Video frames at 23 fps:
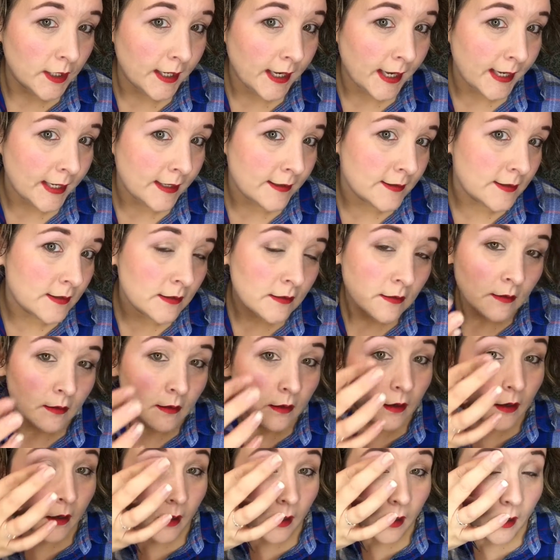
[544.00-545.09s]
a nice
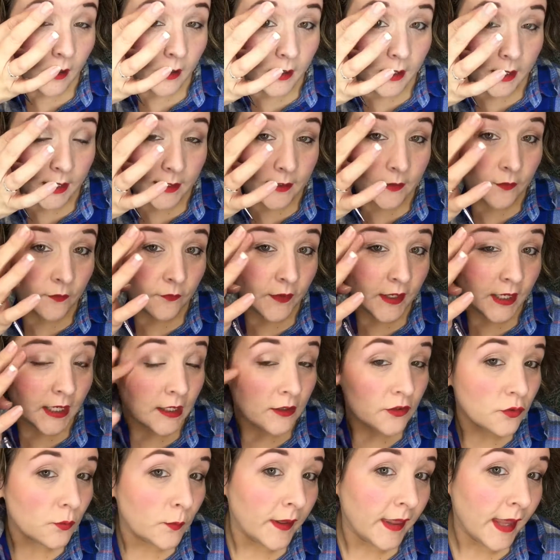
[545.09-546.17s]

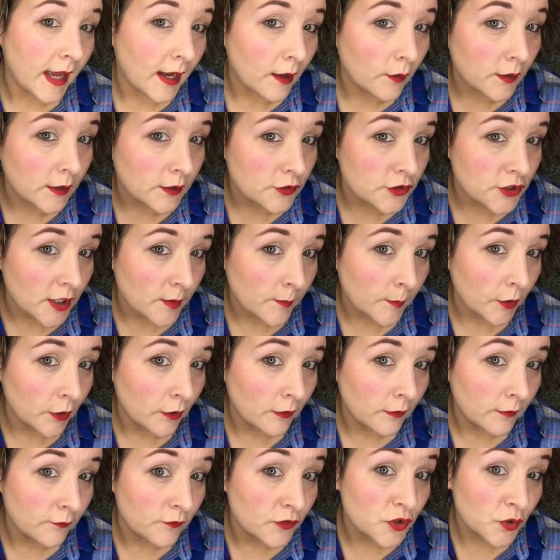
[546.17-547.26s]
finish without a
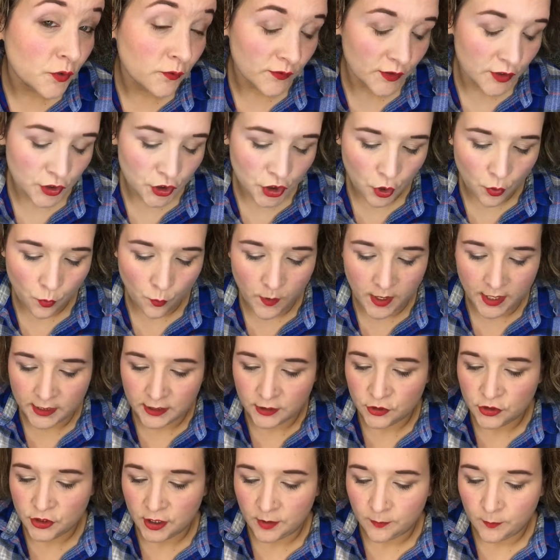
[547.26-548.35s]
shimmer. So if you don't want
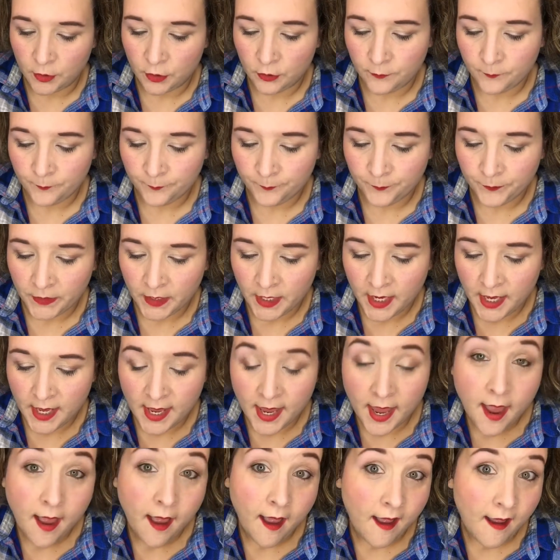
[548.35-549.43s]
a shimmer.
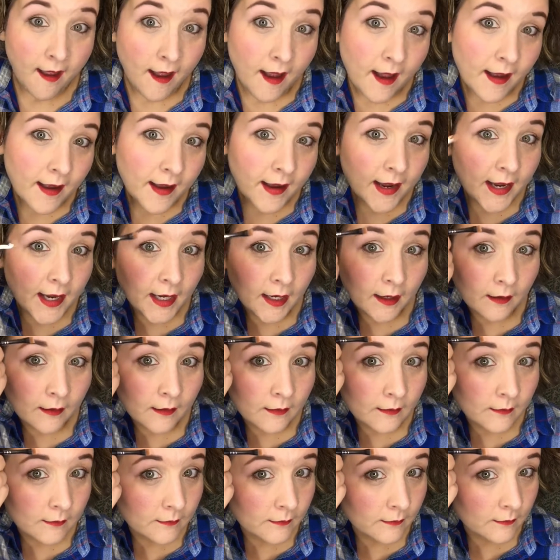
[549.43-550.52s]
I
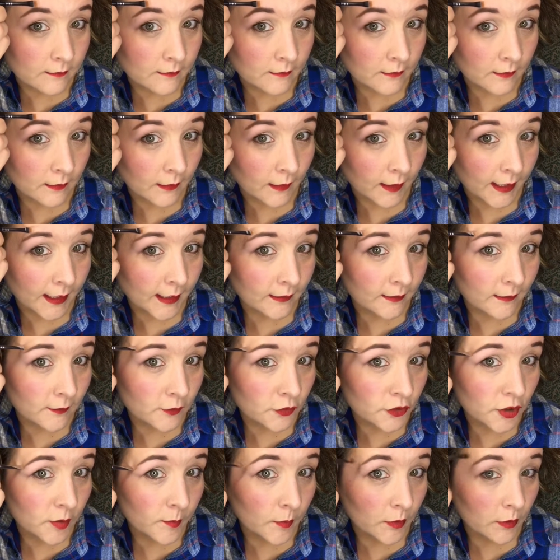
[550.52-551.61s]
like the
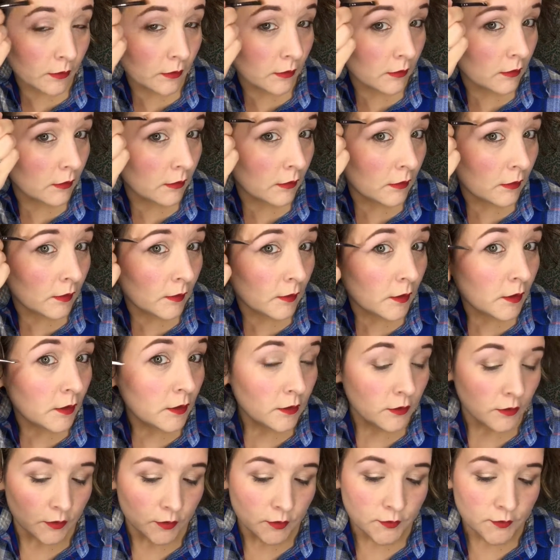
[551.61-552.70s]
shimmer.
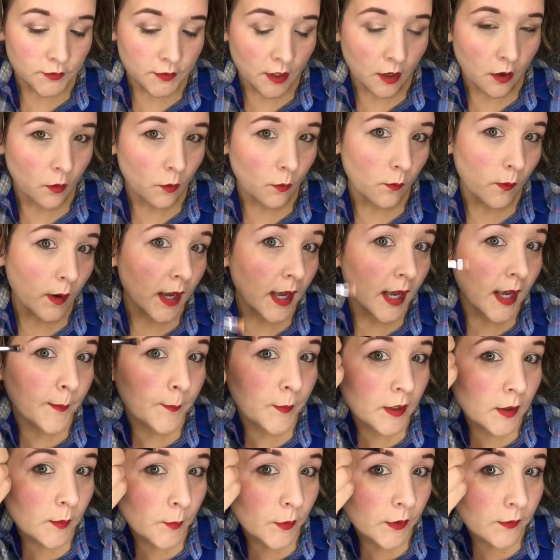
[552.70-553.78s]
So I'm
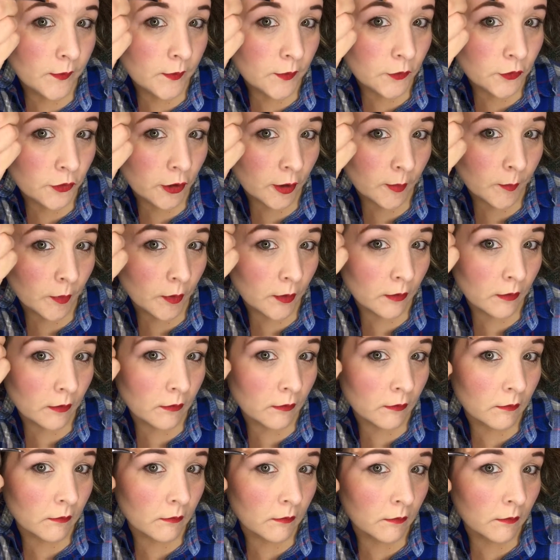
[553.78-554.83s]
going to put the shimmer